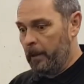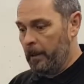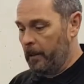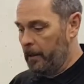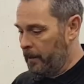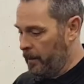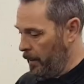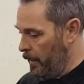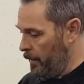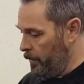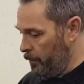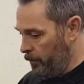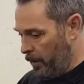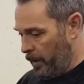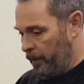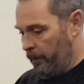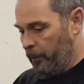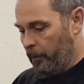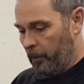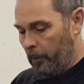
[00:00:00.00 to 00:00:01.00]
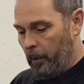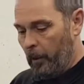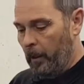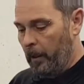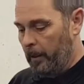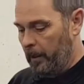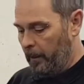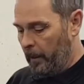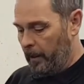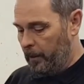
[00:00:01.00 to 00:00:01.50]
it's ready for applying
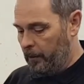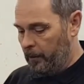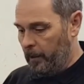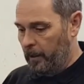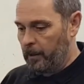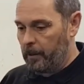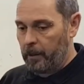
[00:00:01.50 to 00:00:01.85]
the matrix.